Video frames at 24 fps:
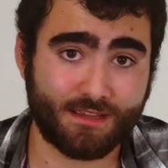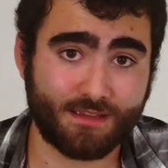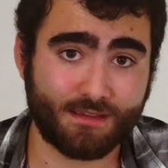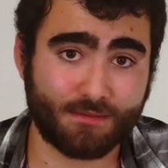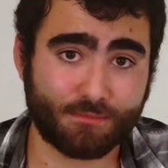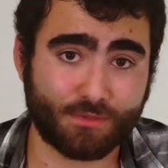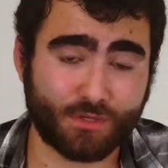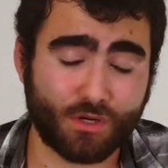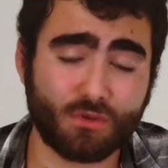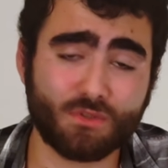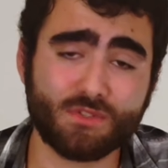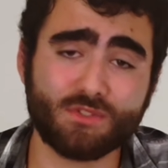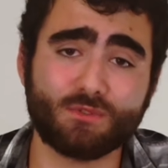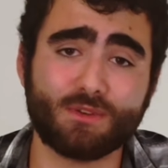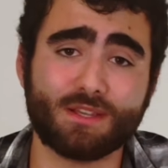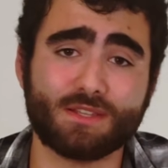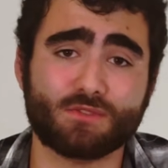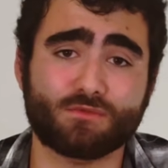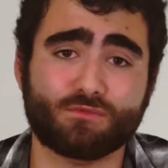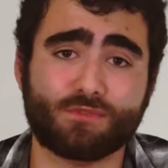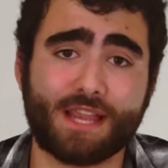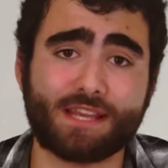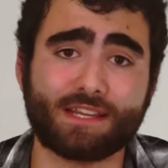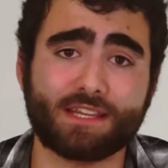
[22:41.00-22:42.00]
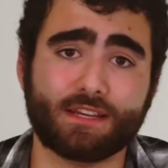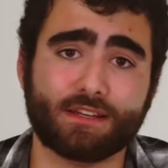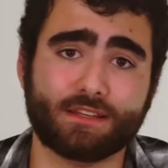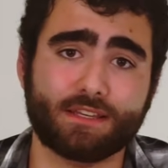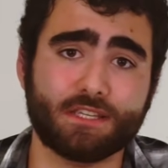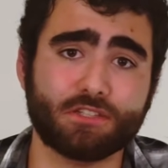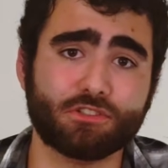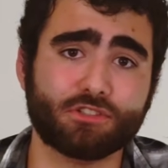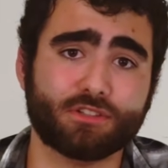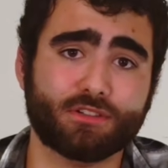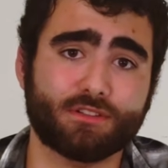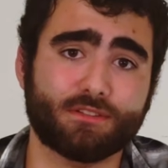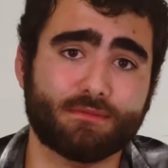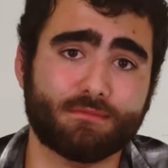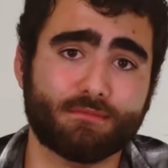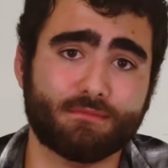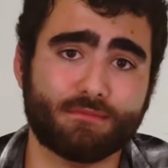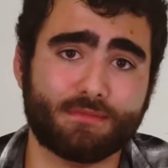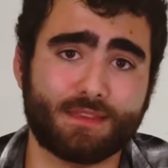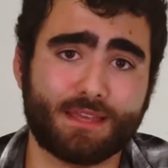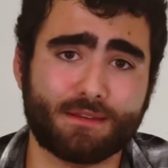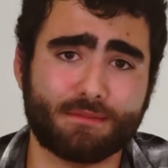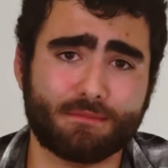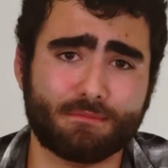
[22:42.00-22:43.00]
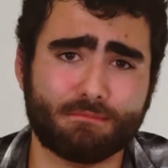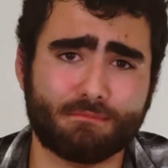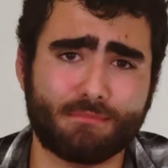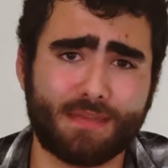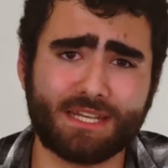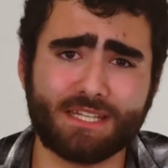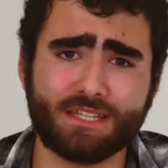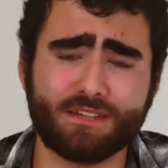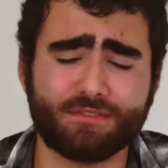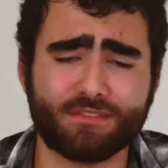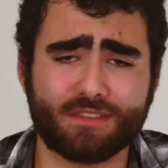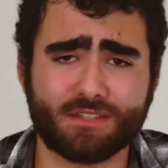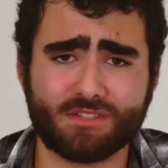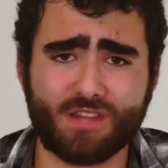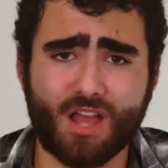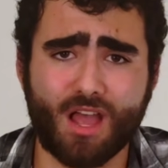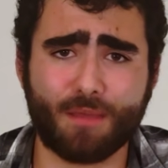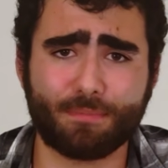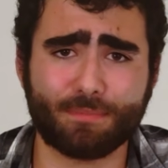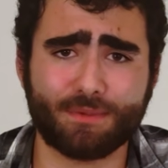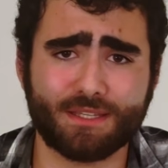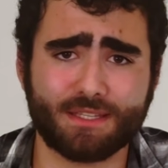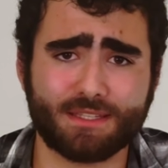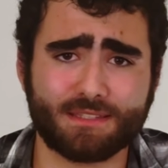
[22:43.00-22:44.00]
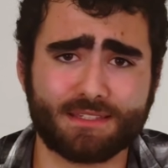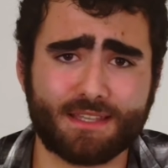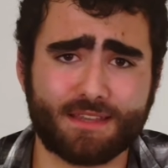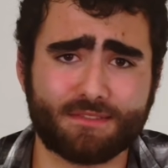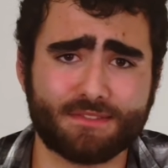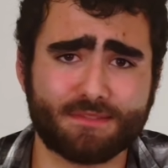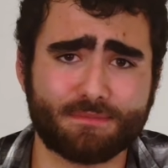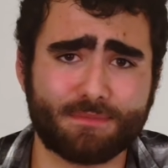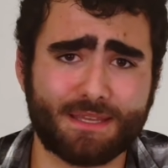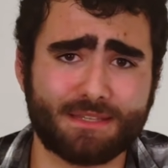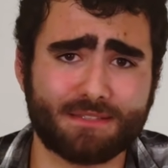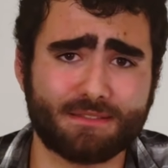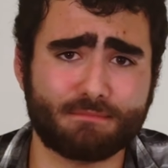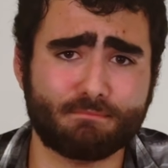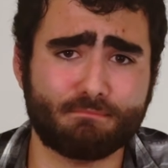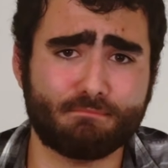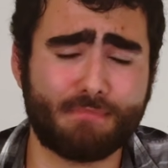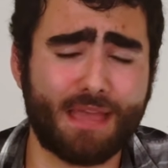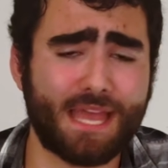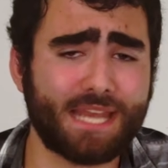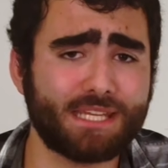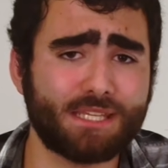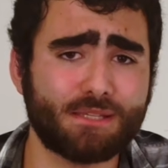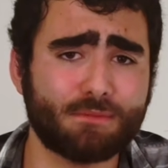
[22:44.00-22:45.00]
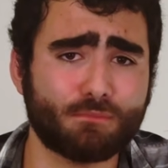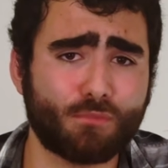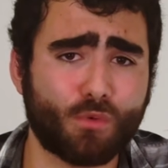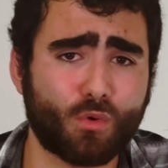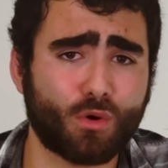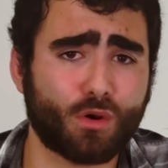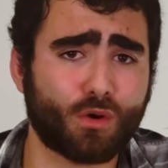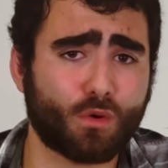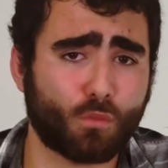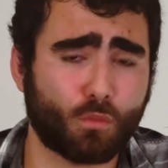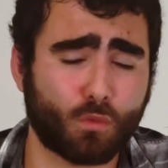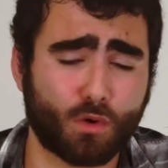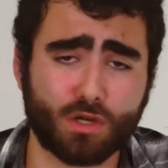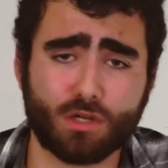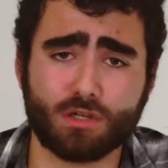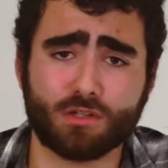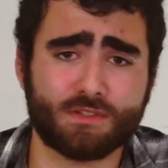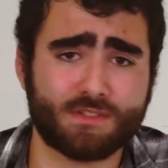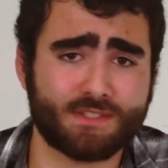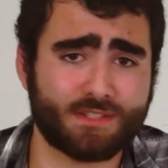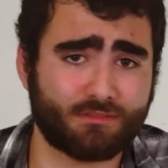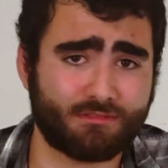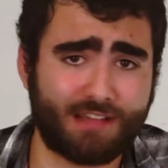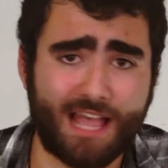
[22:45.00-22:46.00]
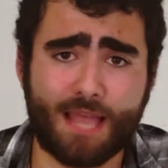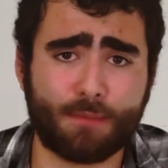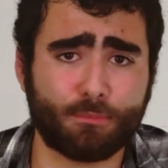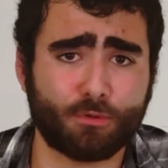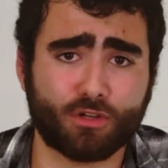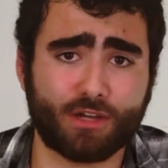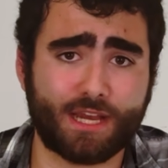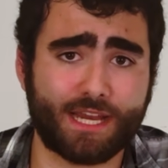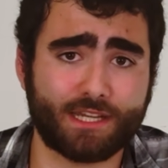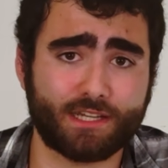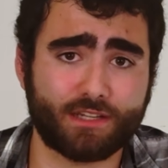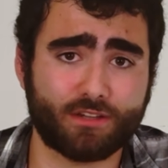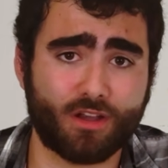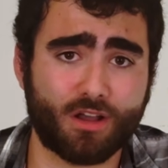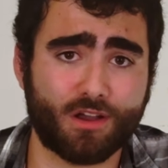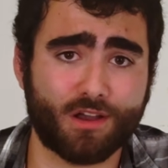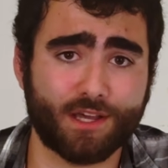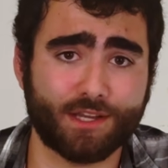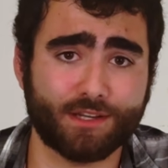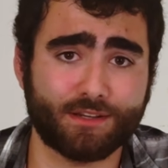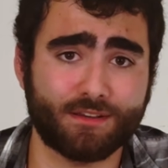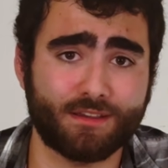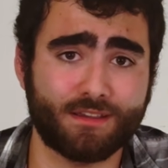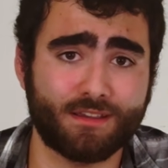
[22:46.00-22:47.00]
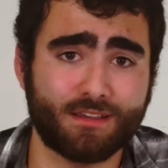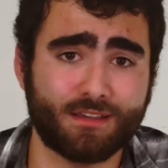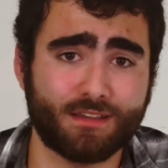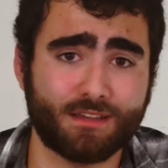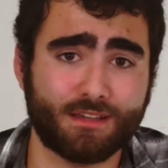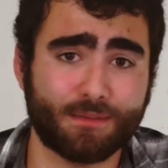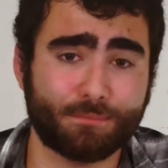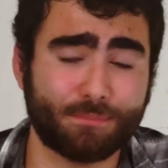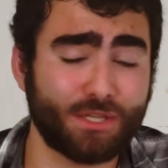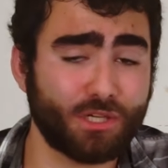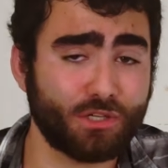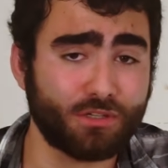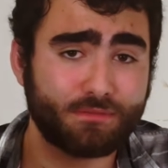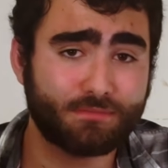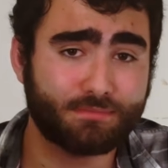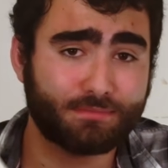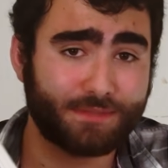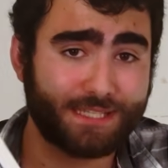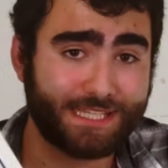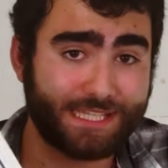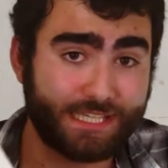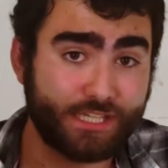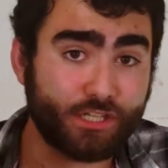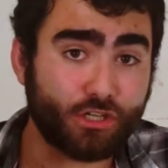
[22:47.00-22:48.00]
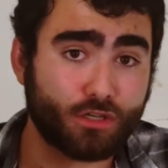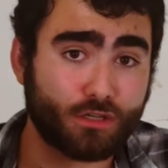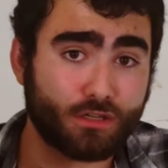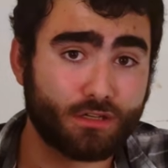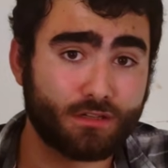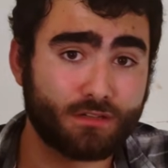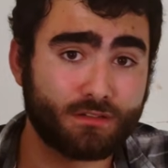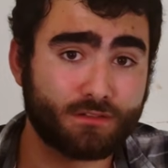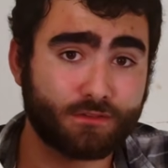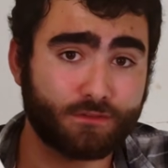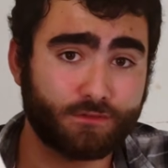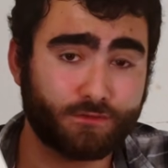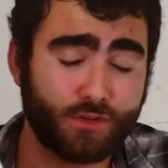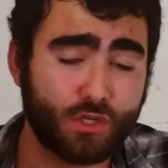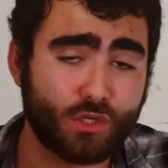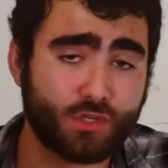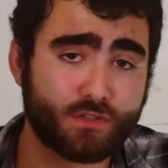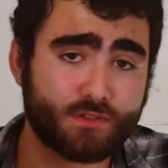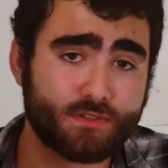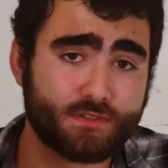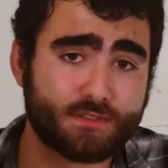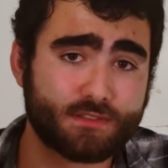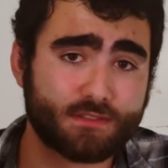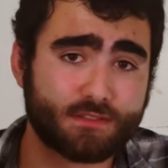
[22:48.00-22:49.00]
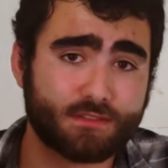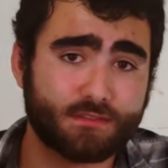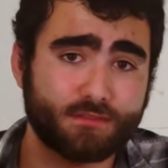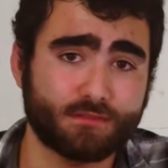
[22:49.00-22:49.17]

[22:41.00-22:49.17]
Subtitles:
but also as recognition that many of the topics I've spent many more words elaborating on appeared here first.